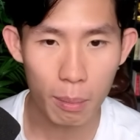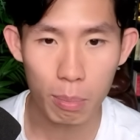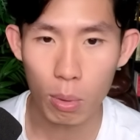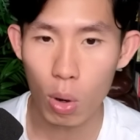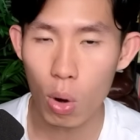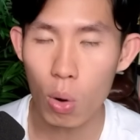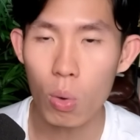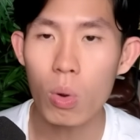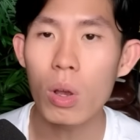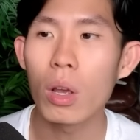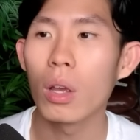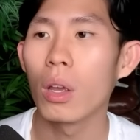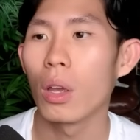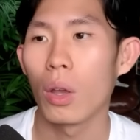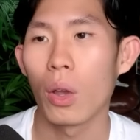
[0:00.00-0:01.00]
bro,
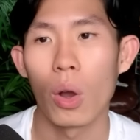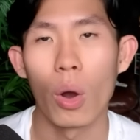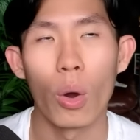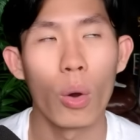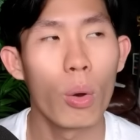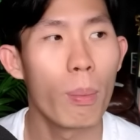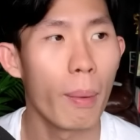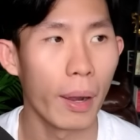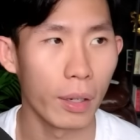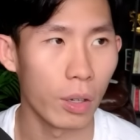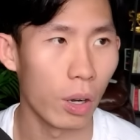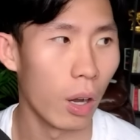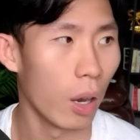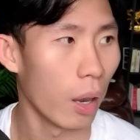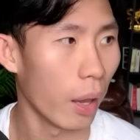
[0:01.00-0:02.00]
oh my
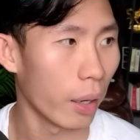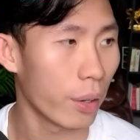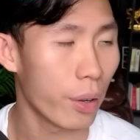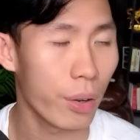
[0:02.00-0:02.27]
god, like,